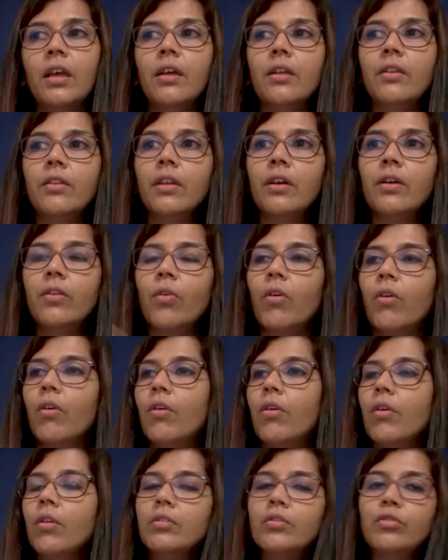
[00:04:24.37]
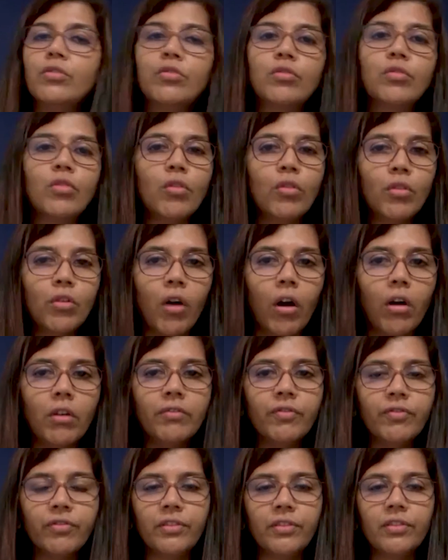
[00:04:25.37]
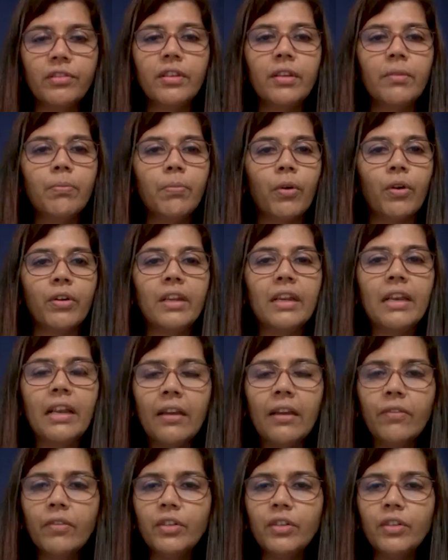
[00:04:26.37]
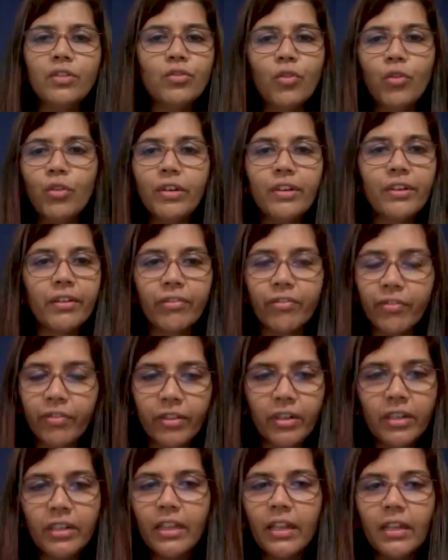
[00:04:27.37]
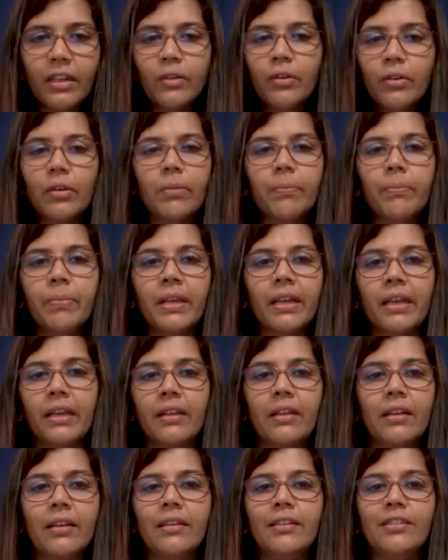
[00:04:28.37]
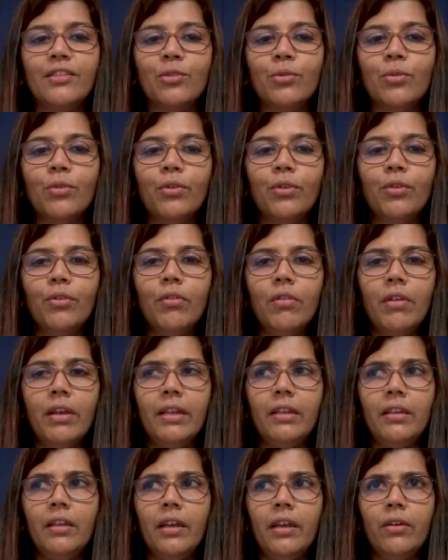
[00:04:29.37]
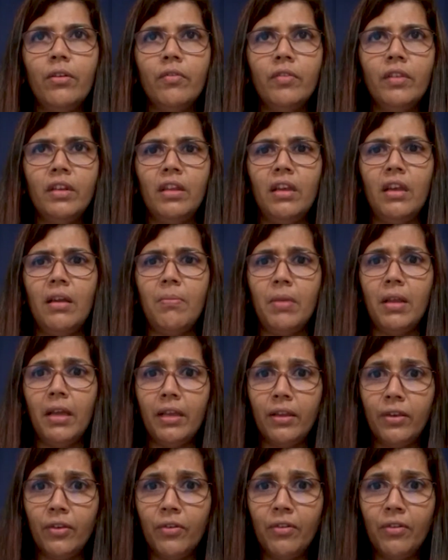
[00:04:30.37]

they're all so confident. Their body language is no different than an Olympic athlete. So, at the end of the day, I'm like,